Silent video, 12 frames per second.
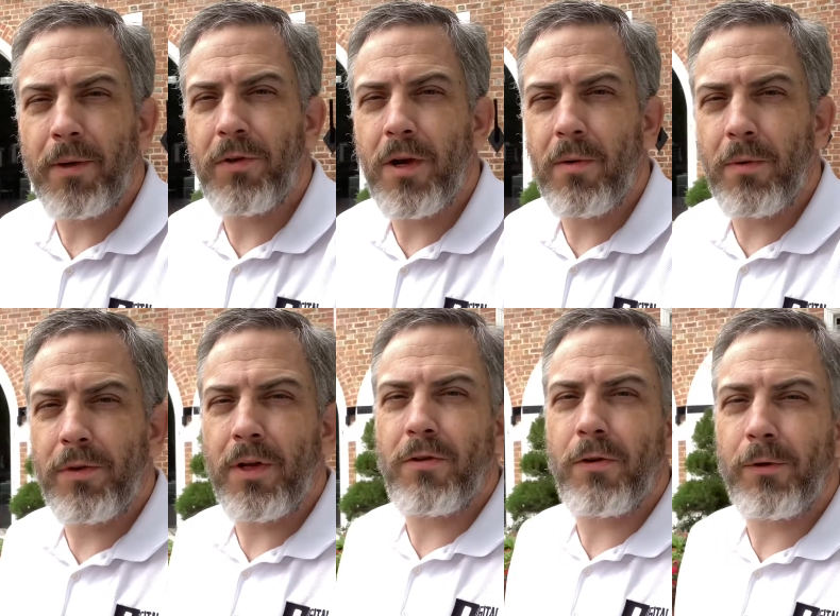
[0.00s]
here with
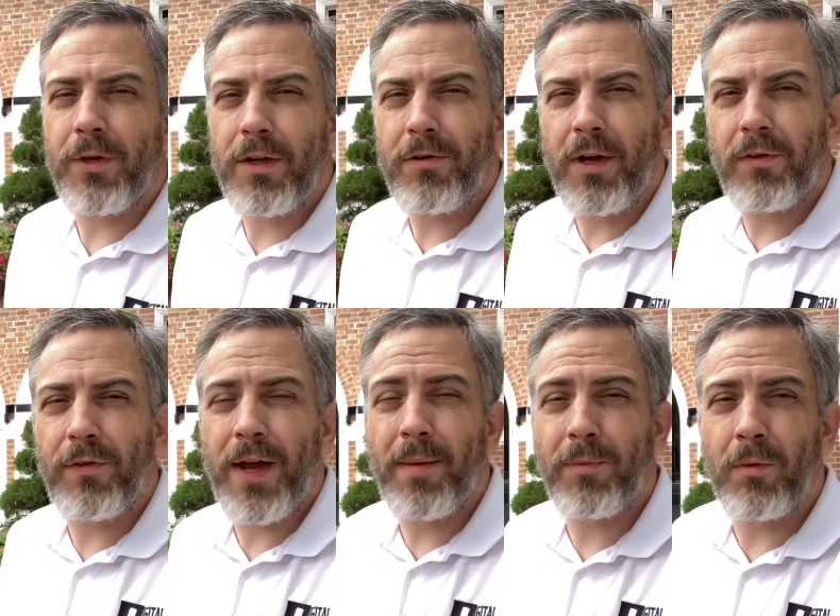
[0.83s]
Digital DJs of
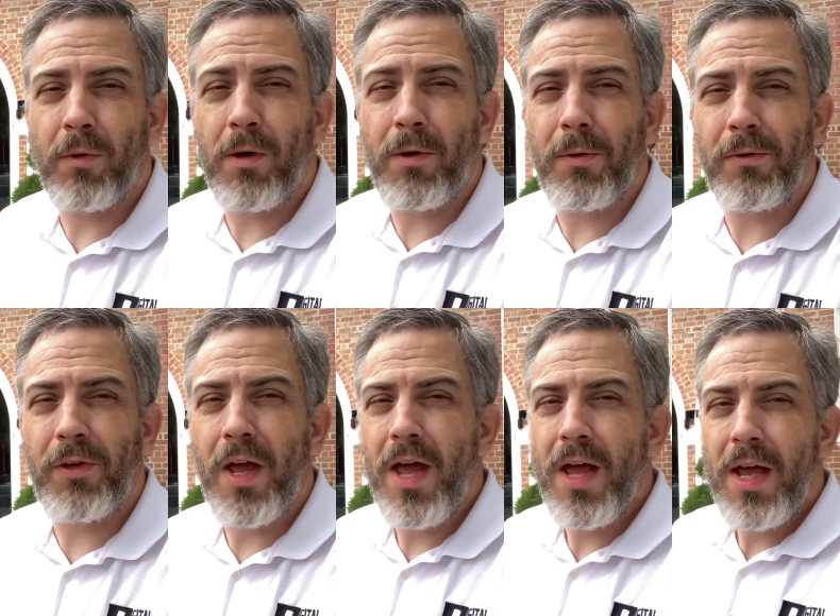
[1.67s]
Hampton Roads,
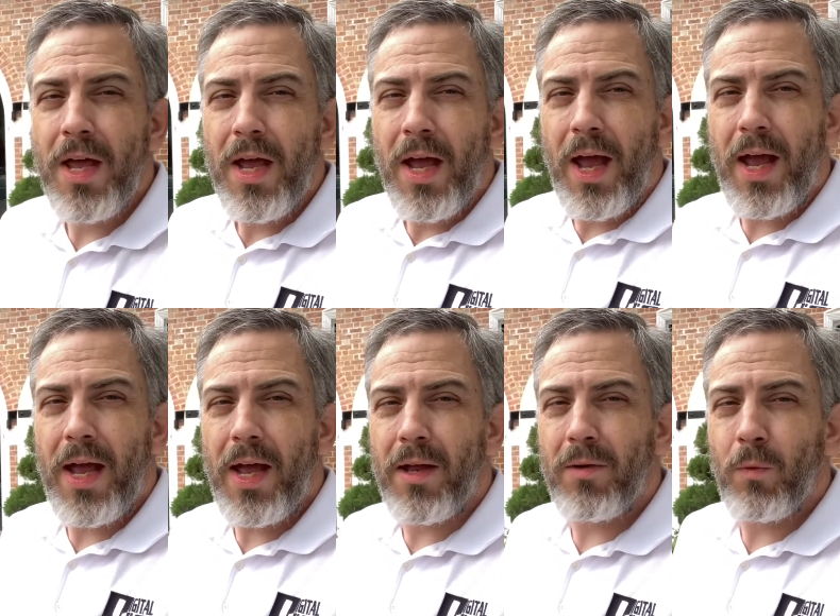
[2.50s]

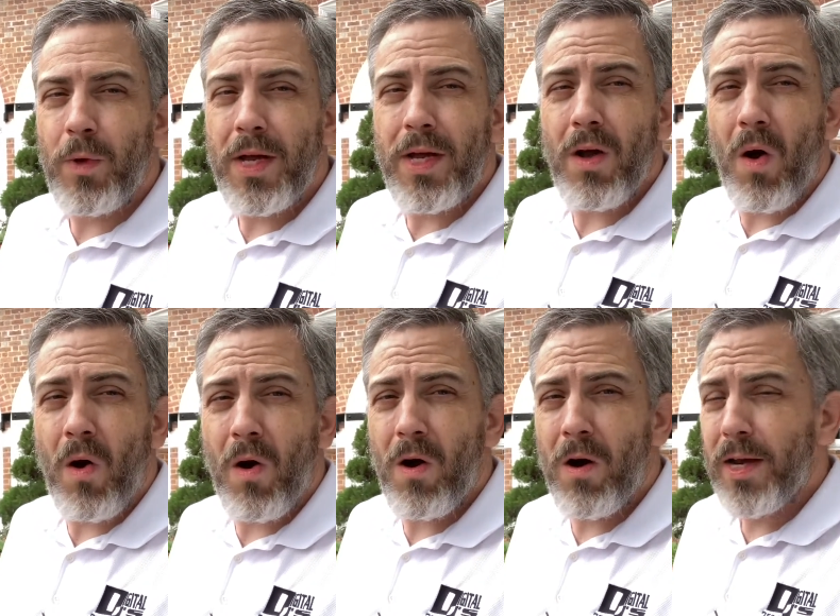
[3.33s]
and we
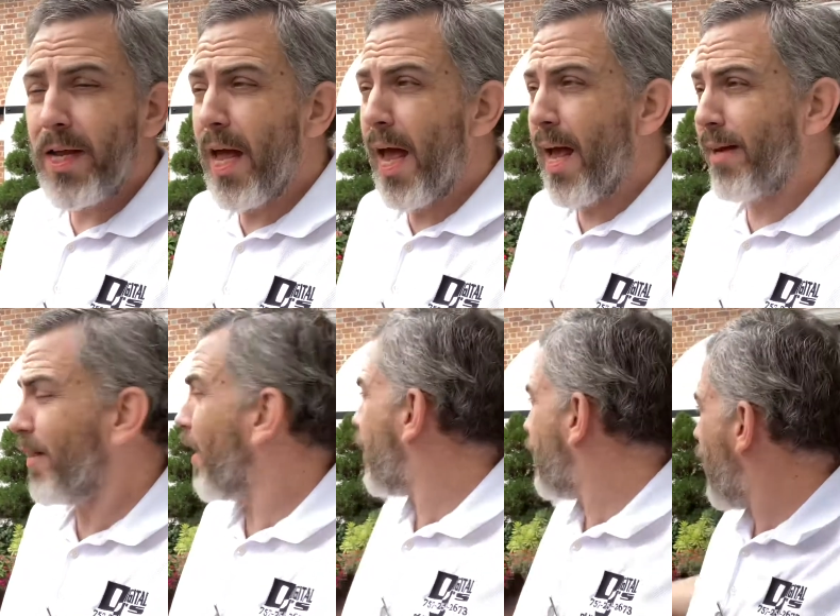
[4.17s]
are
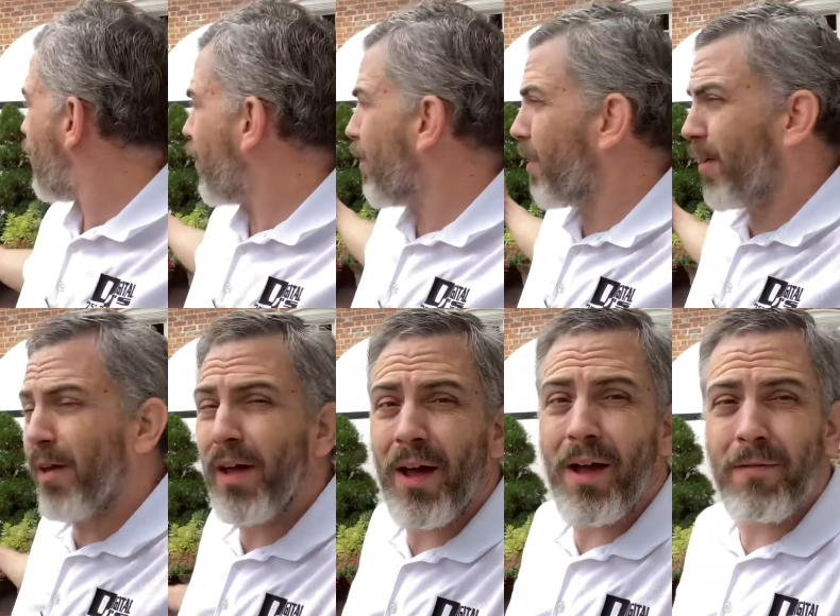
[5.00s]
at another
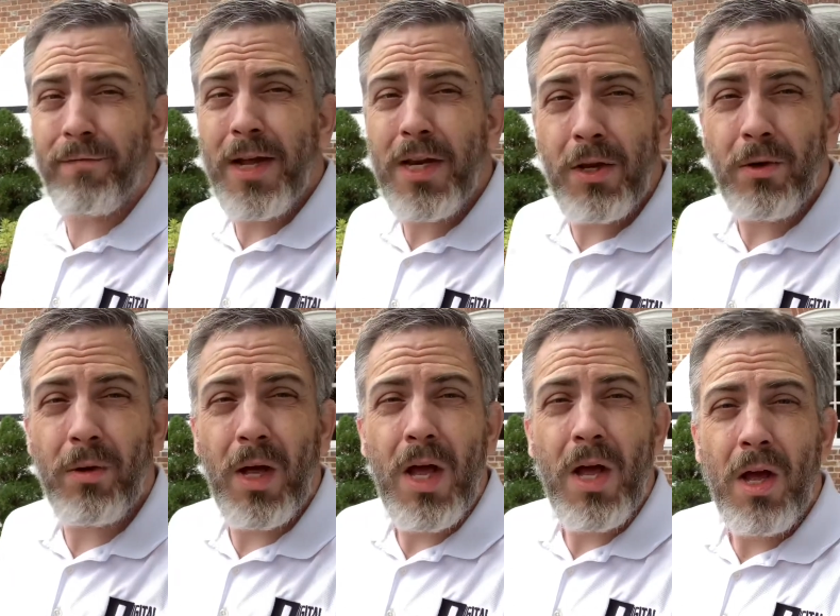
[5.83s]
uh, venue,
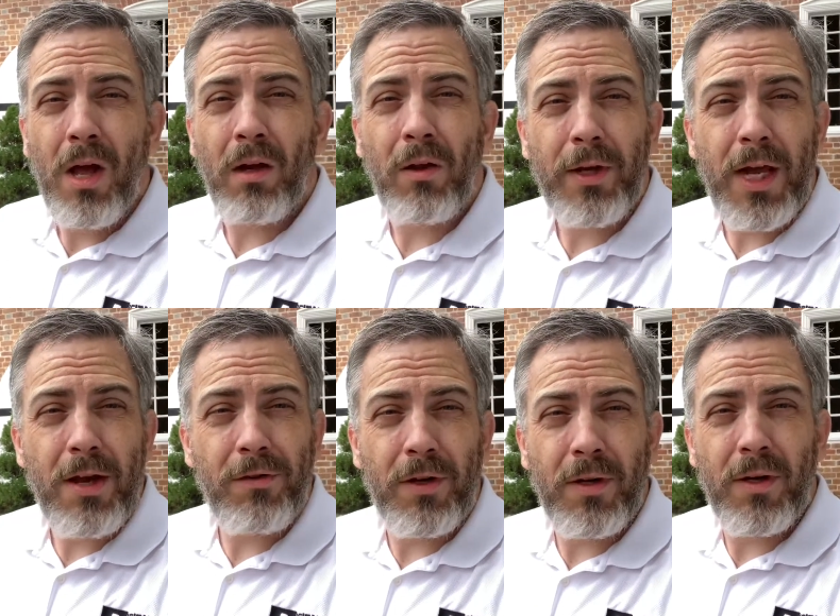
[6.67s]
a
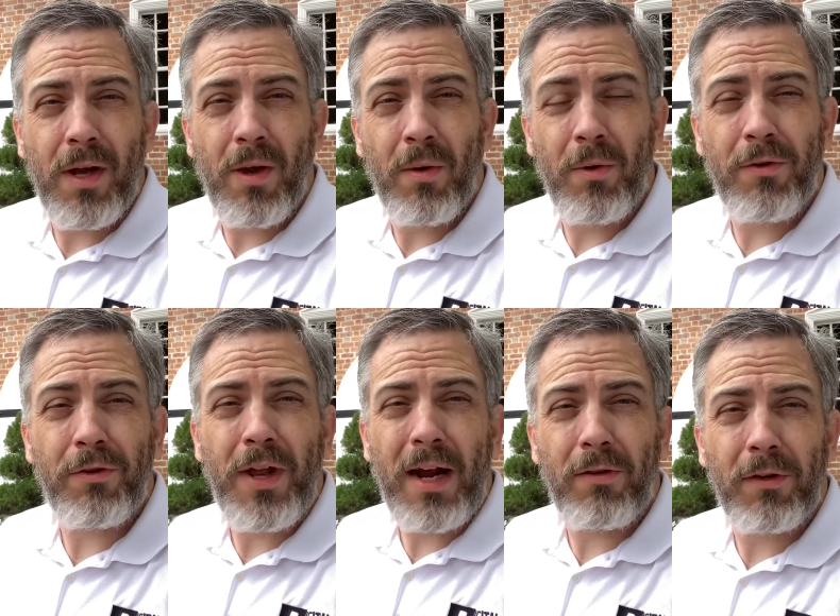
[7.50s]
location. We're just
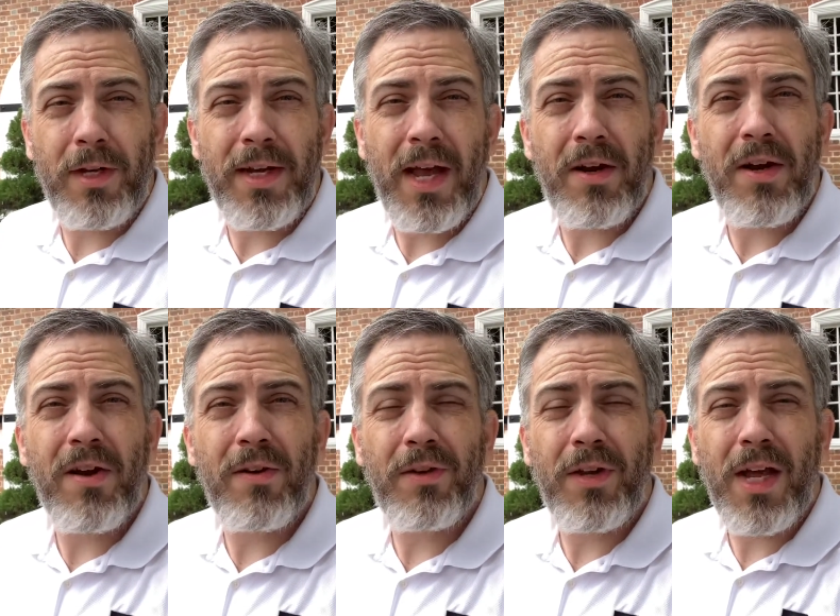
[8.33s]
actually down here
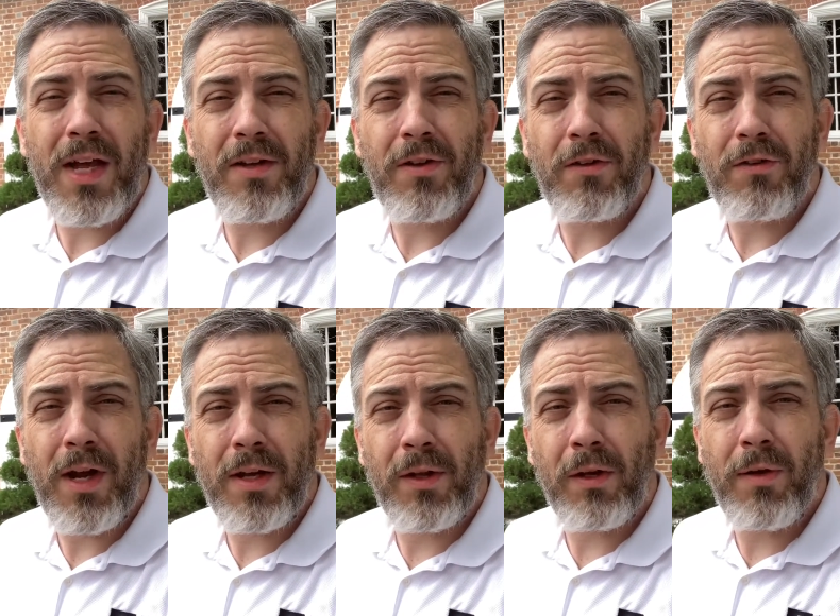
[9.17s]
today to
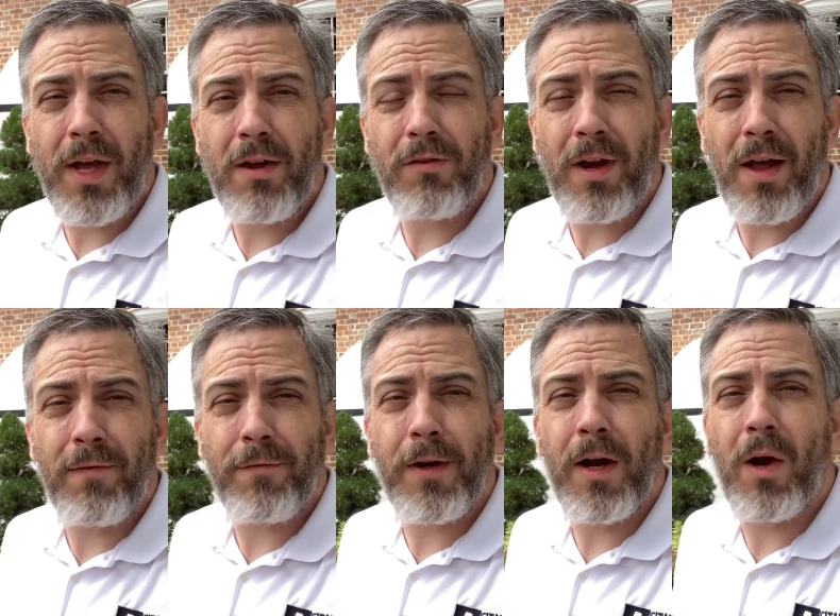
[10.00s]
check the location out,
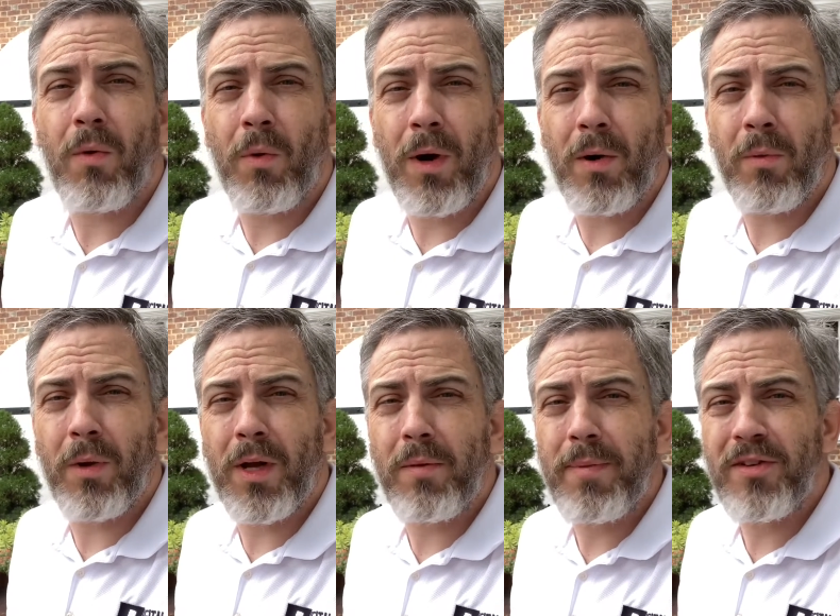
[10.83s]
figure out where we're
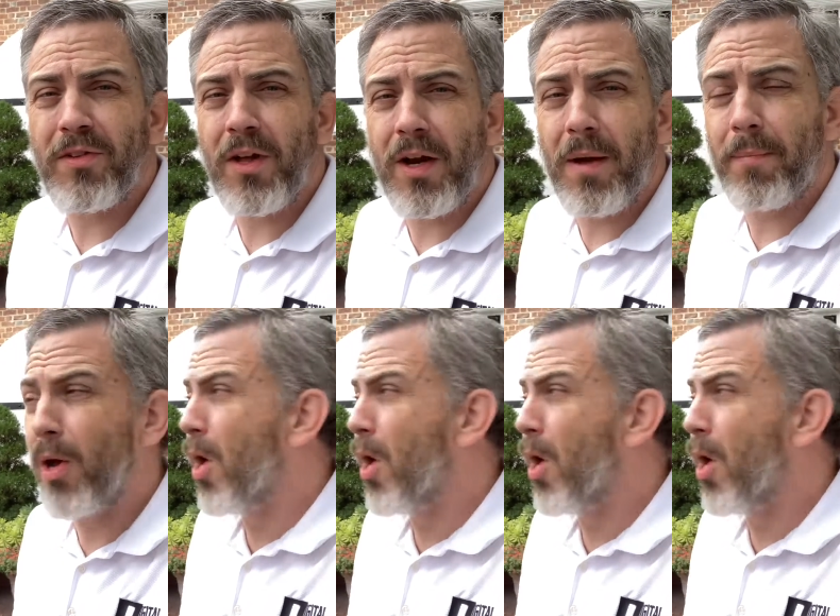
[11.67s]
going to be set up.